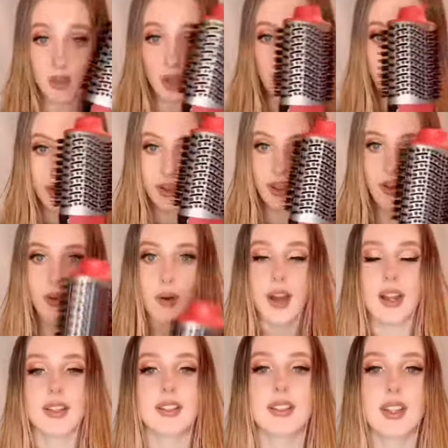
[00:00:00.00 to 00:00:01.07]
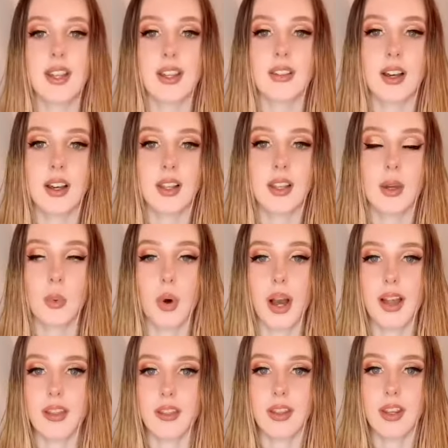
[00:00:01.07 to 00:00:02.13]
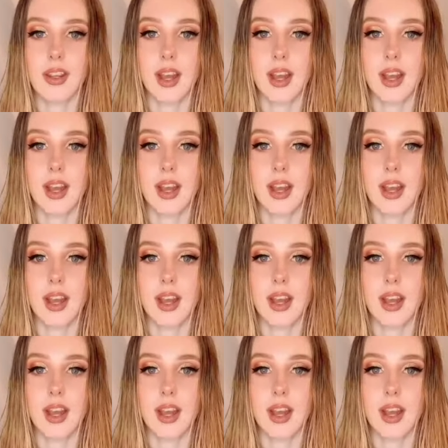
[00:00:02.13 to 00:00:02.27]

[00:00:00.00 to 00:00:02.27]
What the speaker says: a go and see exactly what I think.